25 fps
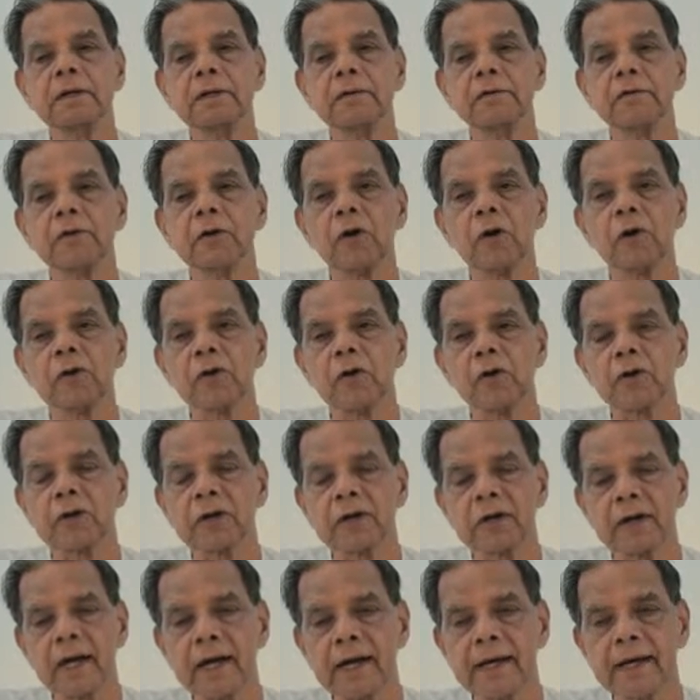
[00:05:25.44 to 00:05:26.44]
they were not
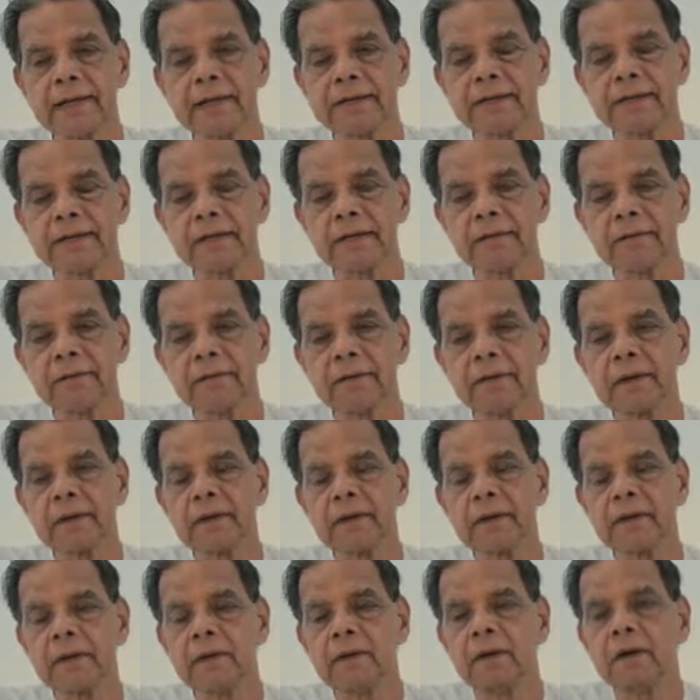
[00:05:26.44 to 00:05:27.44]
organized
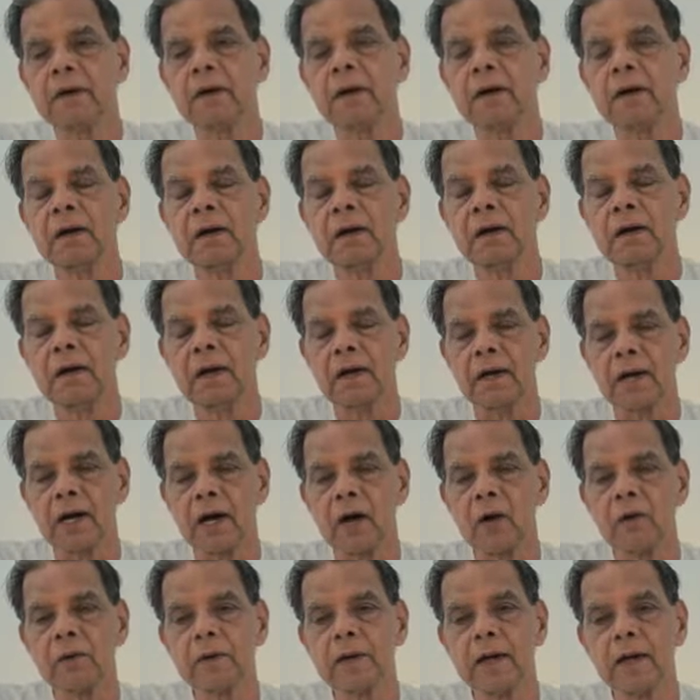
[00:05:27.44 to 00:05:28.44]

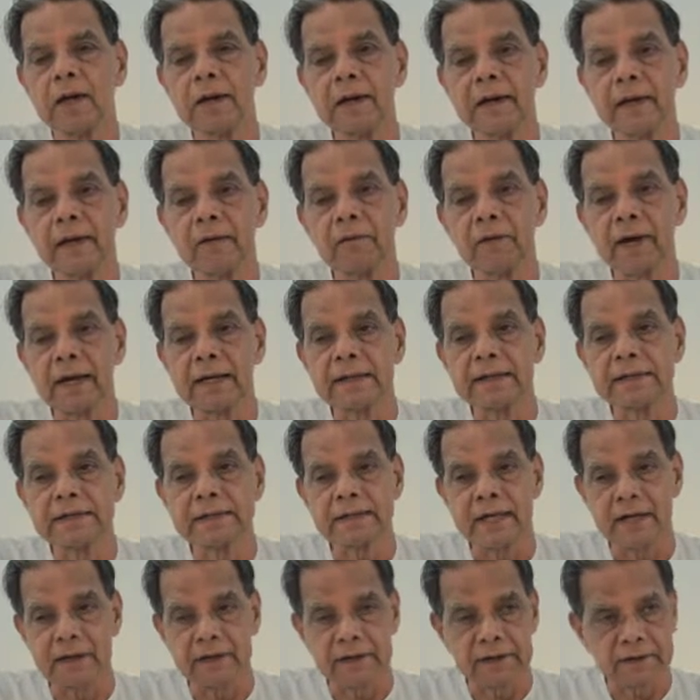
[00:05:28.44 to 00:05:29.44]
around any divine
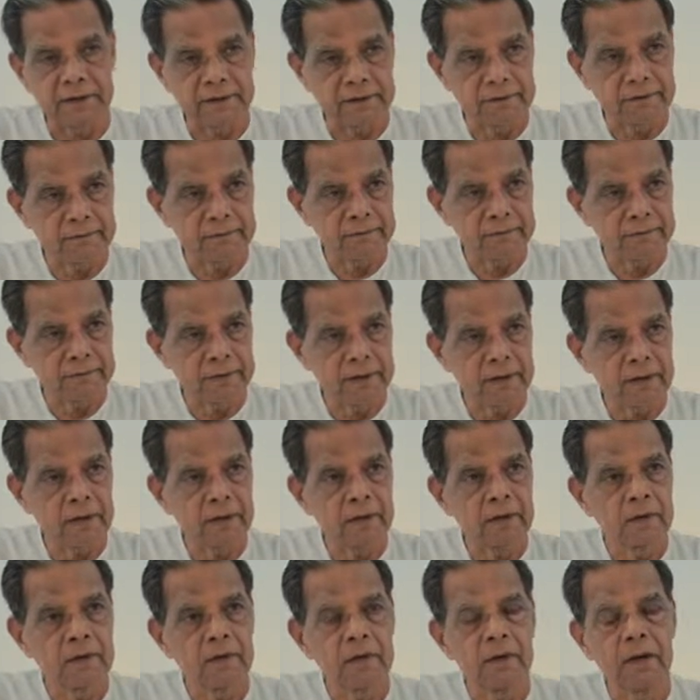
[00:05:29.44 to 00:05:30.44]
center,
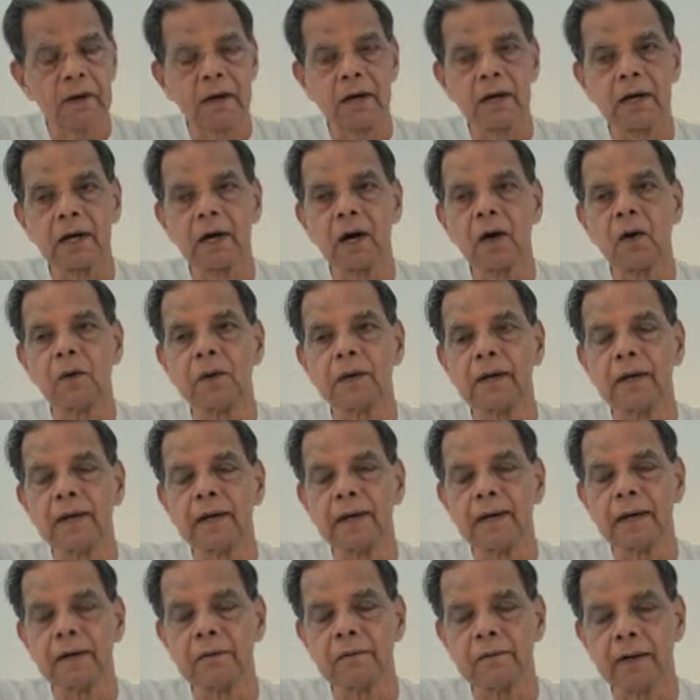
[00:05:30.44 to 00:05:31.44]
around
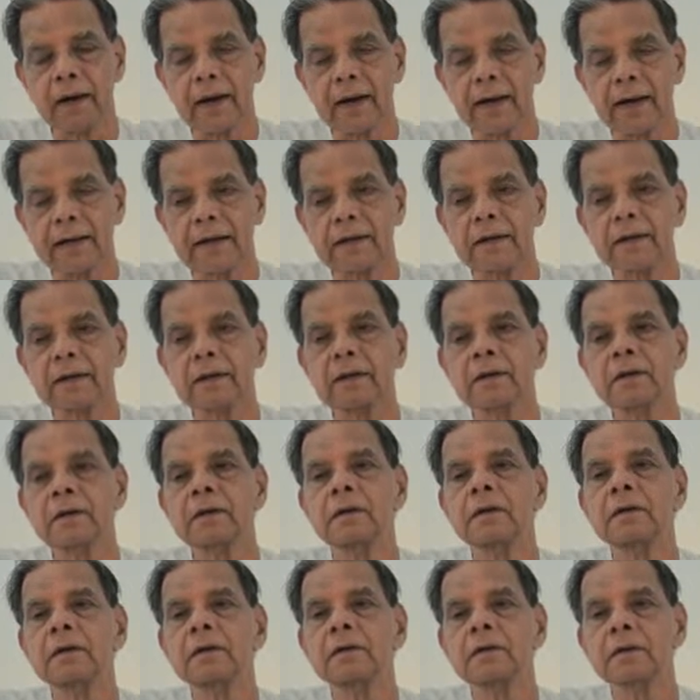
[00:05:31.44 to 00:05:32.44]
any divine
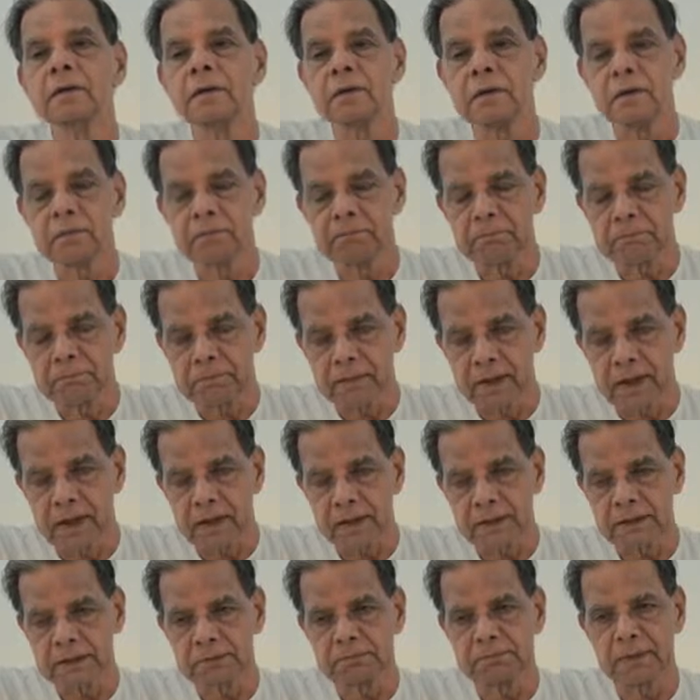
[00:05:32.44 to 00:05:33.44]

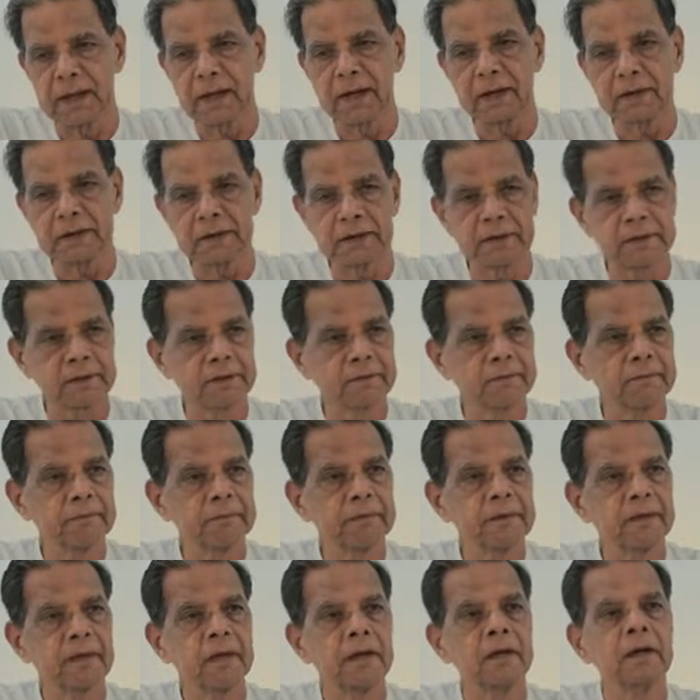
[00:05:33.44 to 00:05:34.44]
spark,
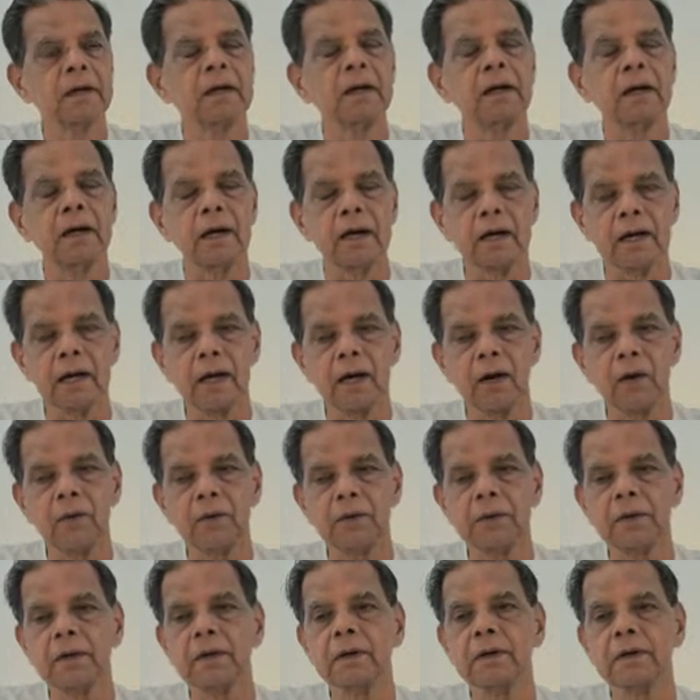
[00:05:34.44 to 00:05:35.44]

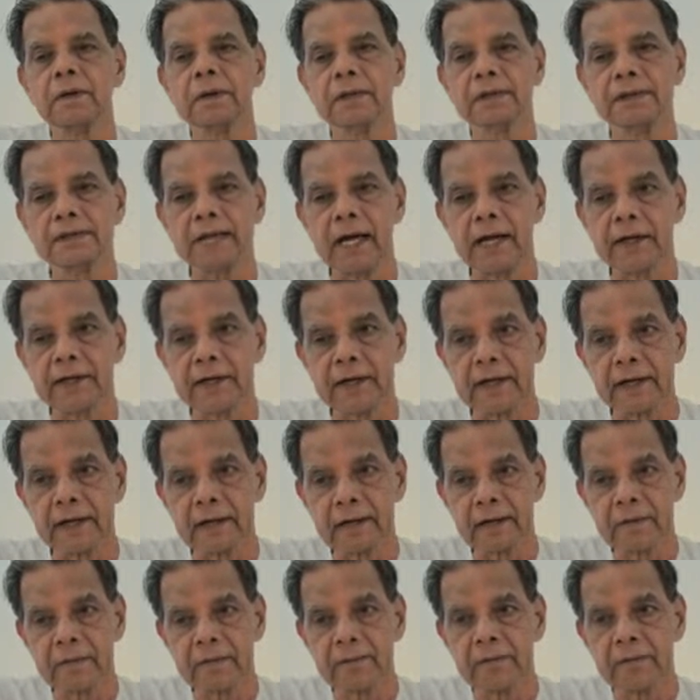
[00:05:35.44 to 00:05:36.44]
around the psychic.